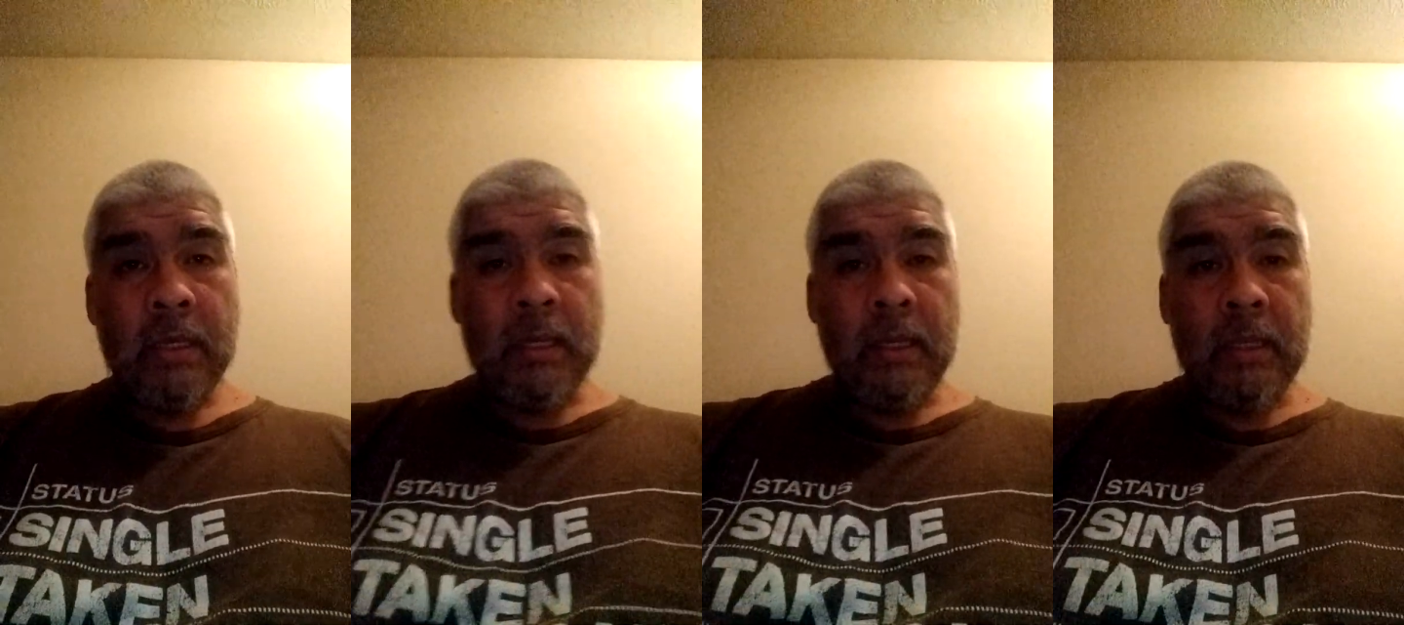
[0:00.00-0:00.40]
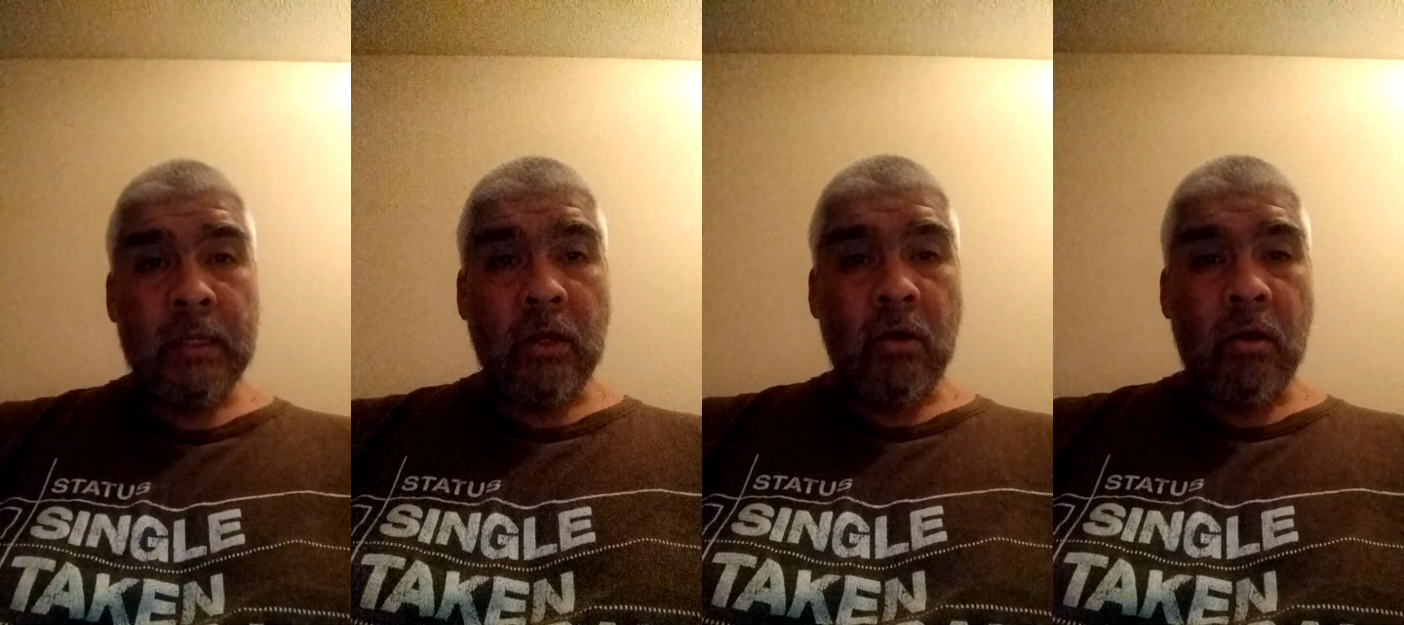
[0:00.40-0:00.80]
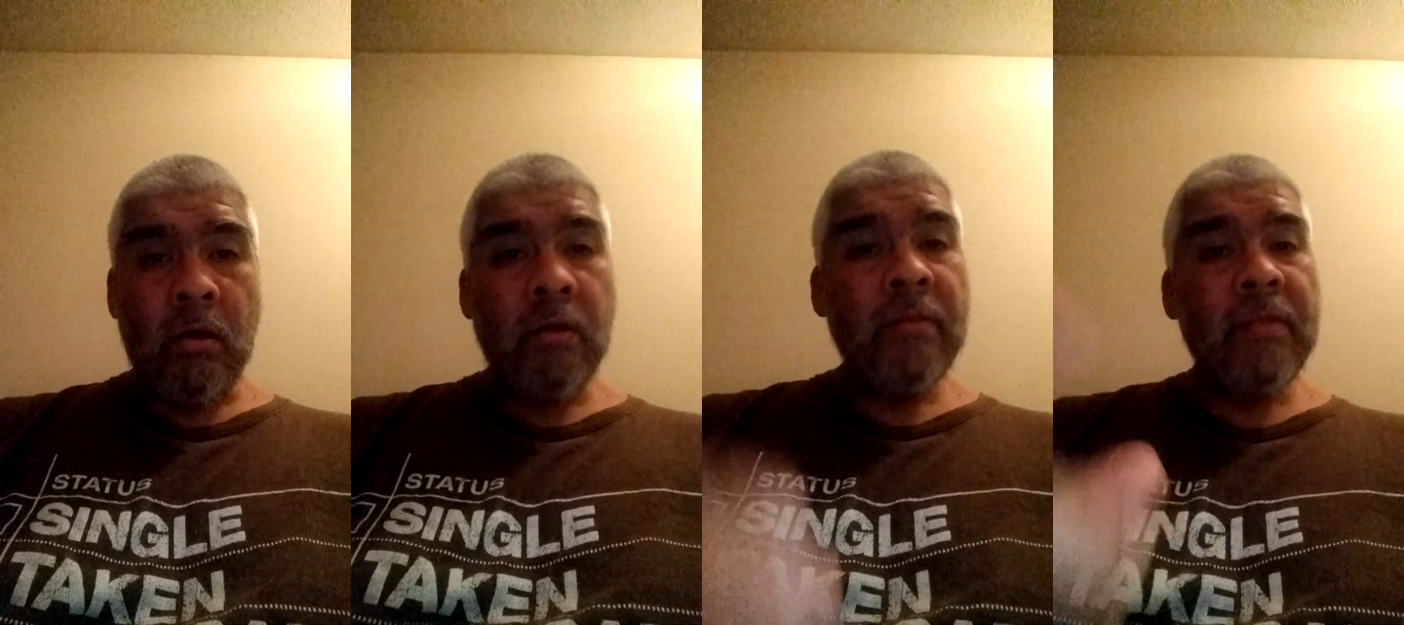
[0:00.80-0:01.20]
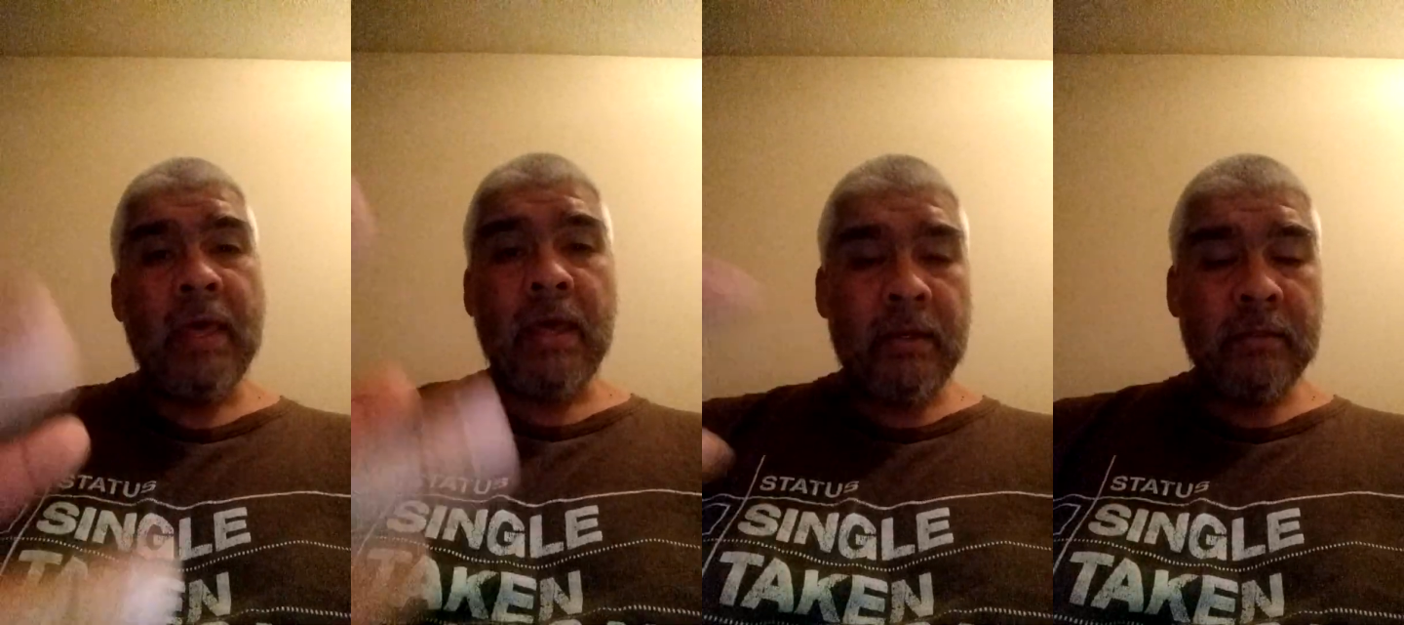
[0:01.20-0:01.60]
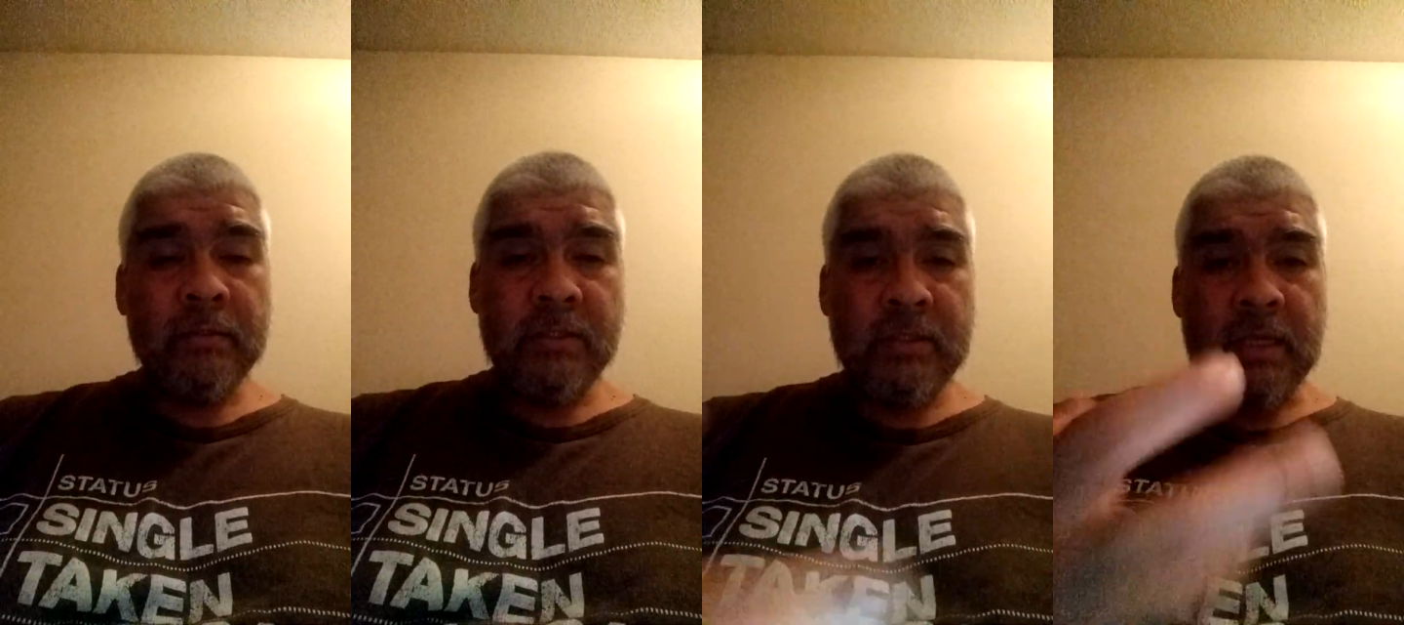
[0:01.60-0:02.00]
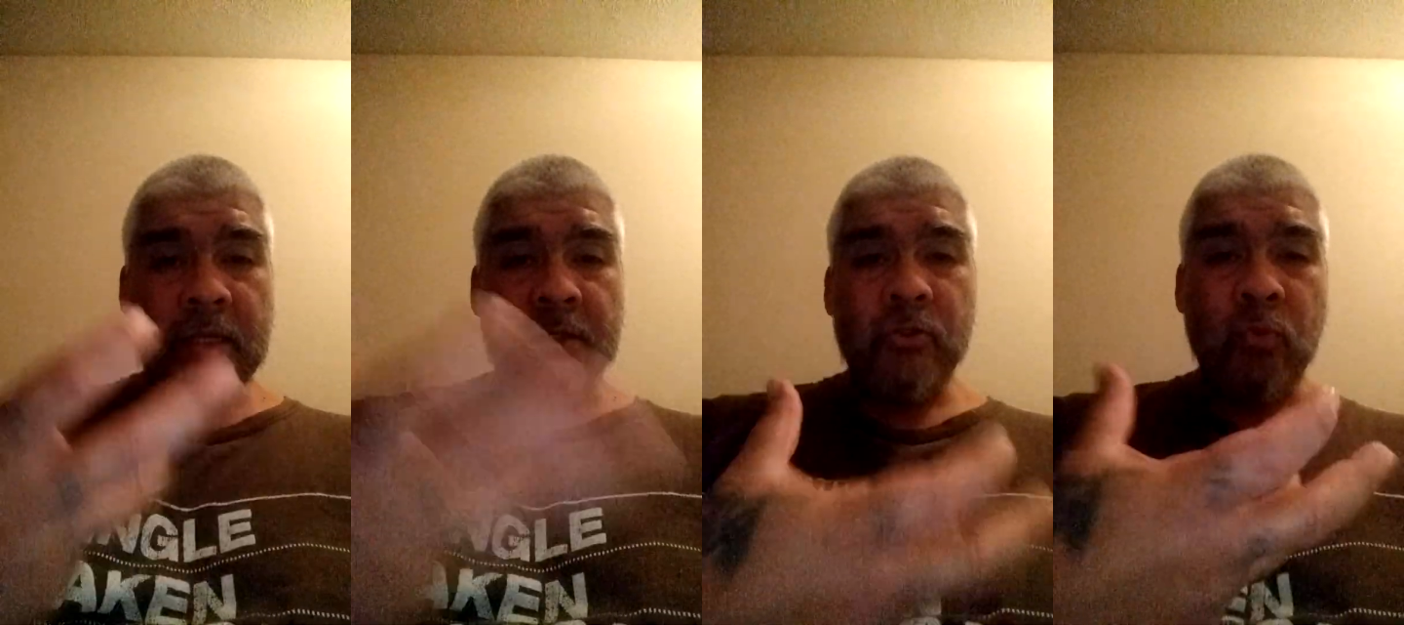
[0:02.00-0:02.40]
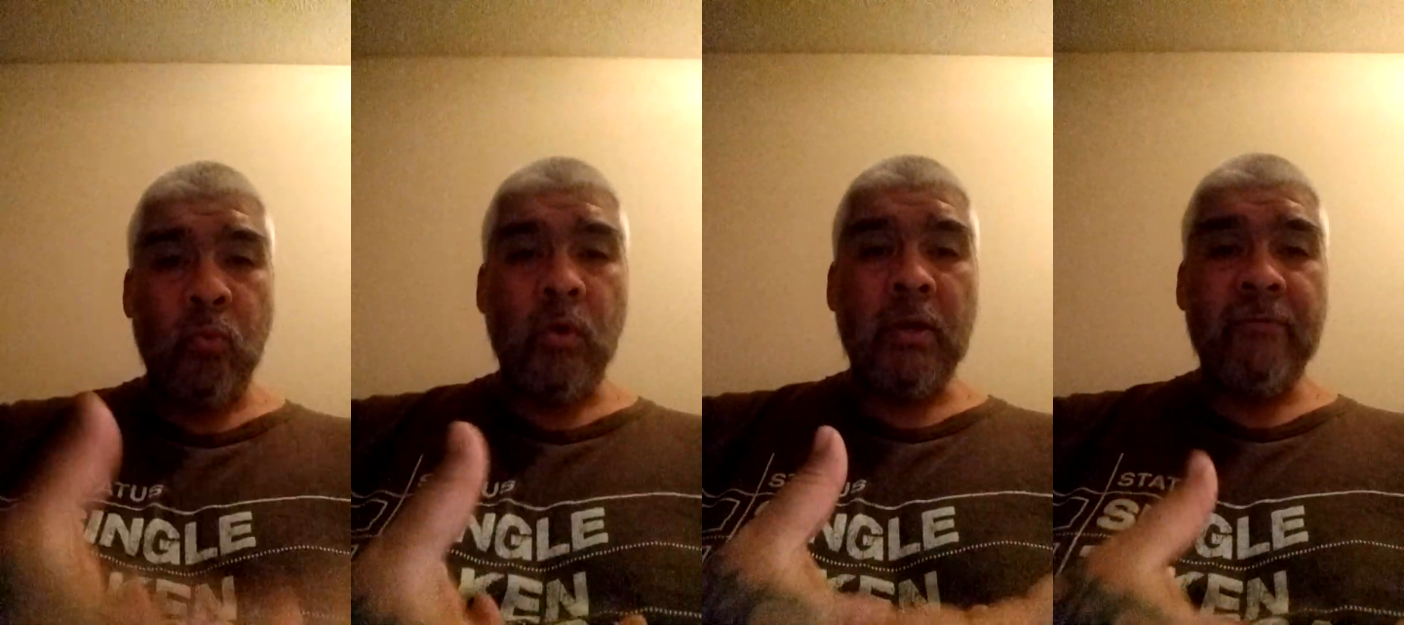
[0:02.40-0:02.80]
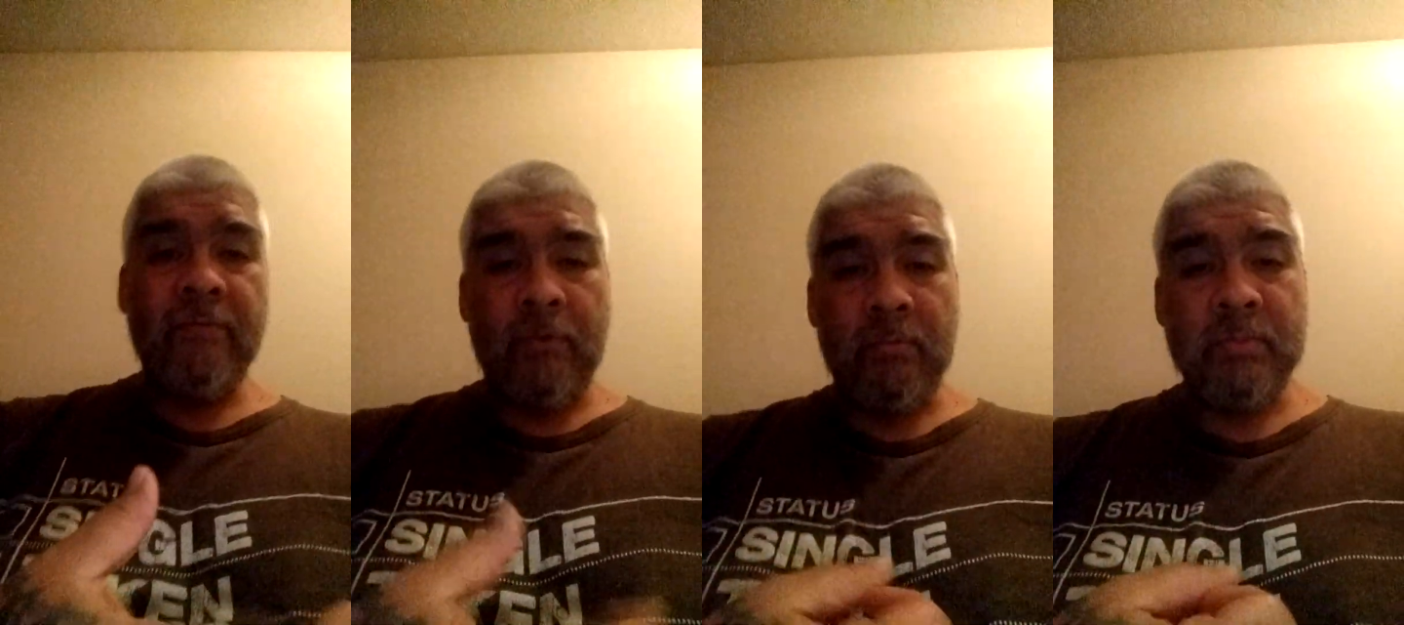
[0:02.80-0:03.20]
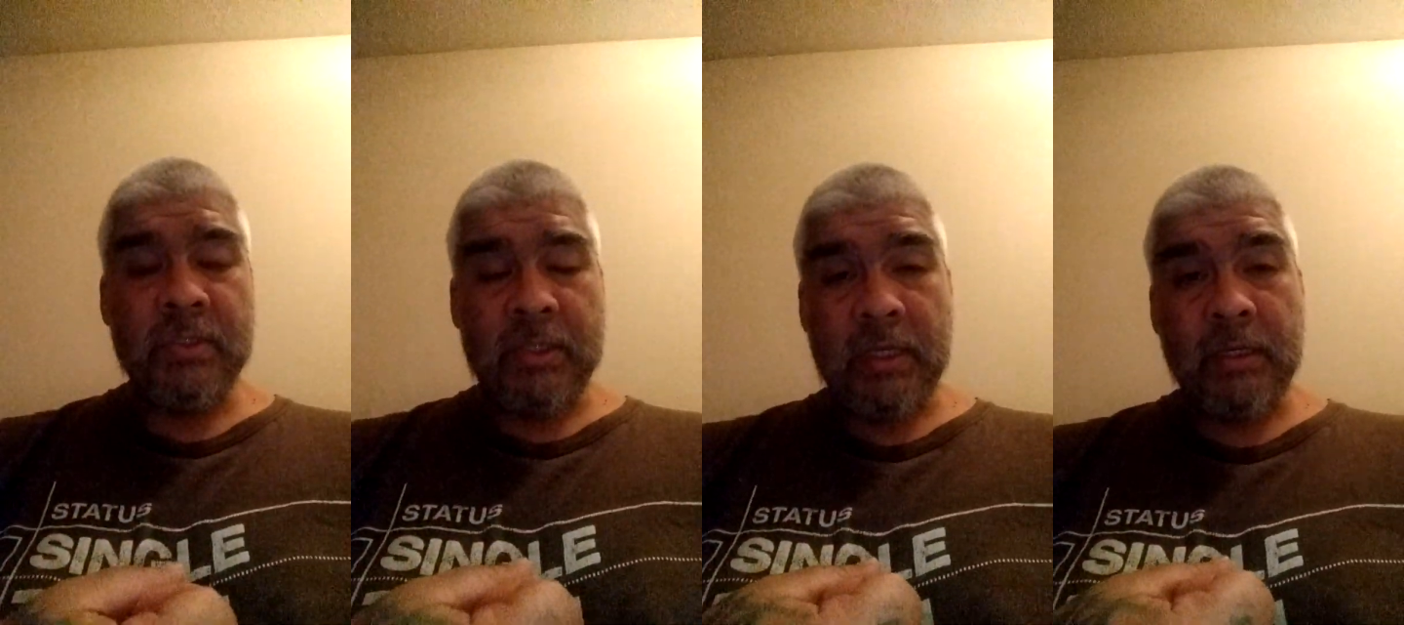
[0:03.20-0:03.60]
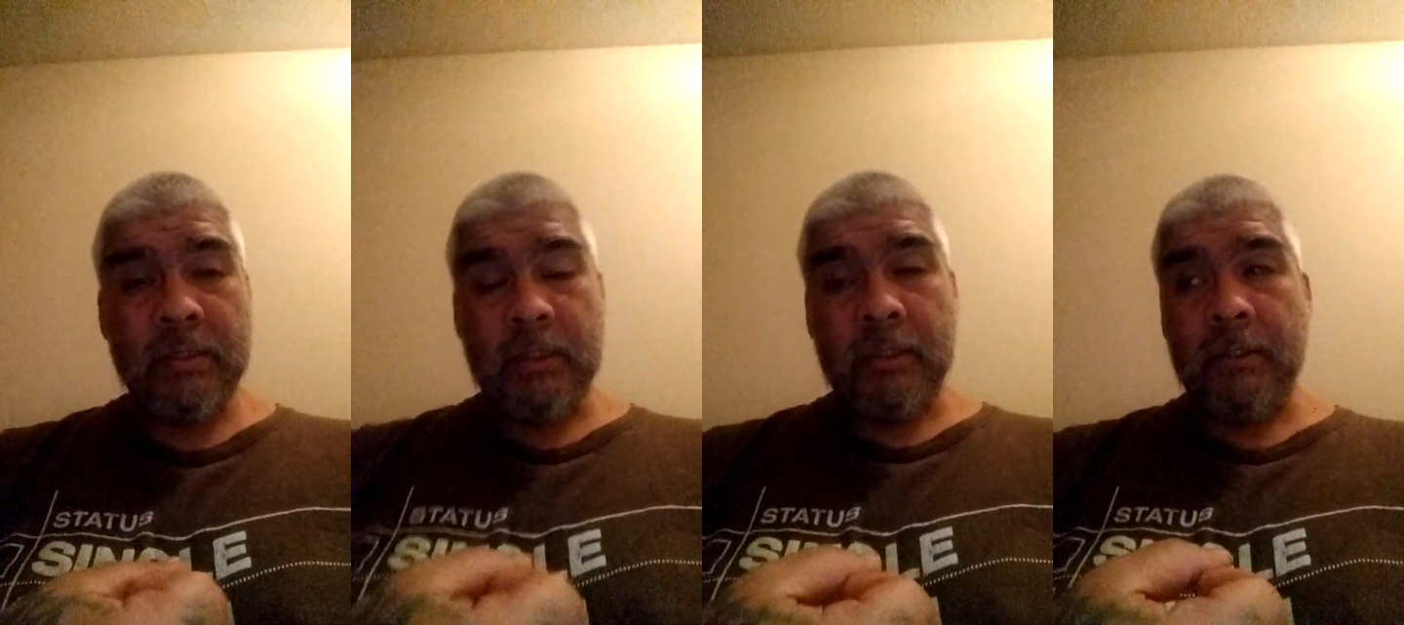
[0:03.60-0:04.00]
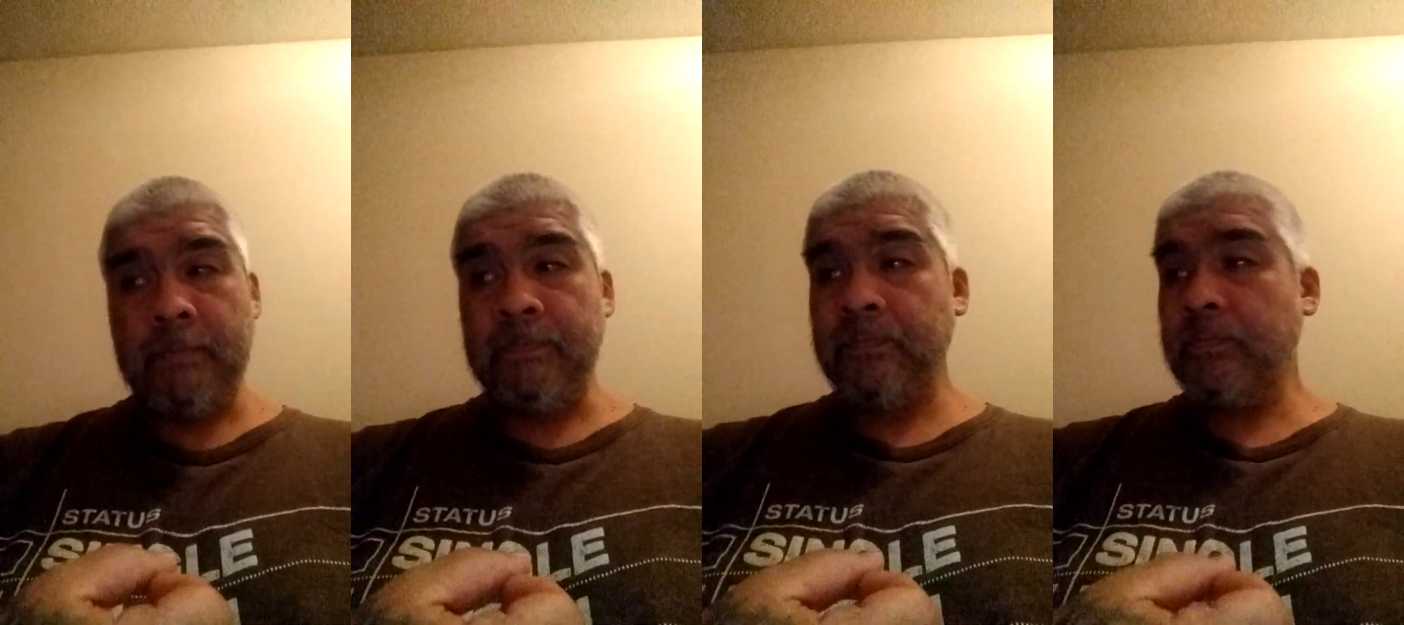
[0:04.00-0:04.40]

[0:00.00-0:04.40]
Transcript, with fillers: And all that set into one film set um,